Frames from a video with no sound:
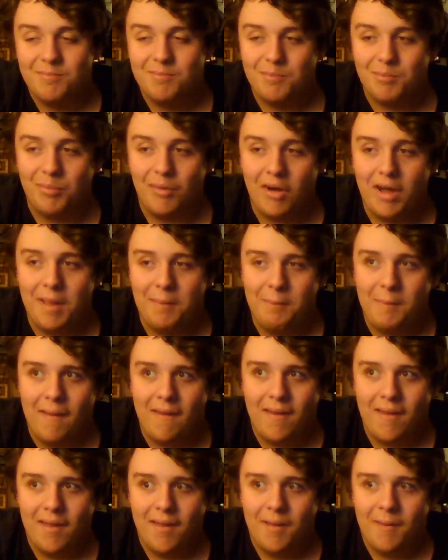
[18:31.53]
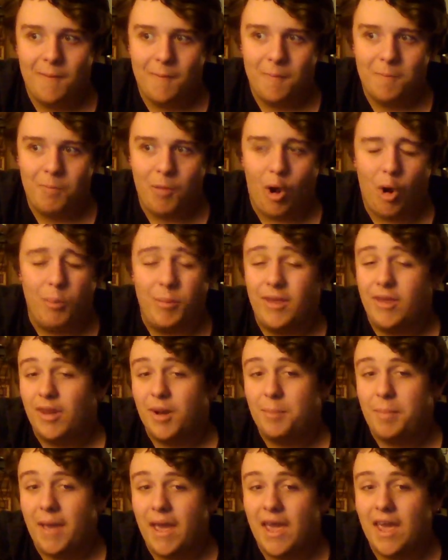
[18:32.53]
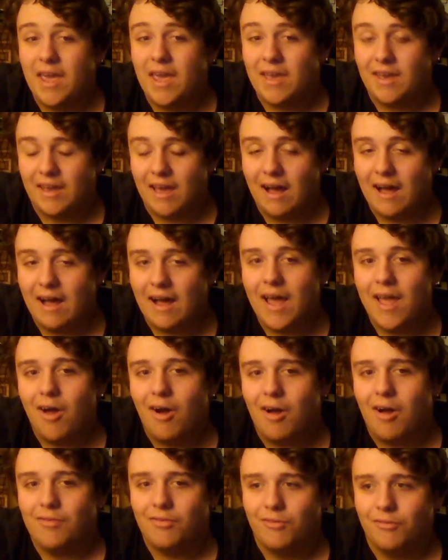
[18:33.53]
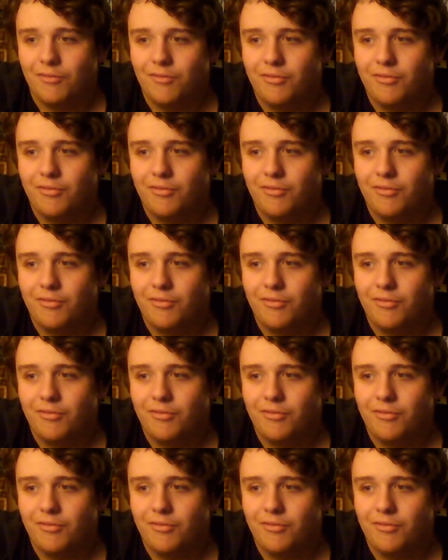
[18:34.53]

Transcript: But are we going to pay a guy off of,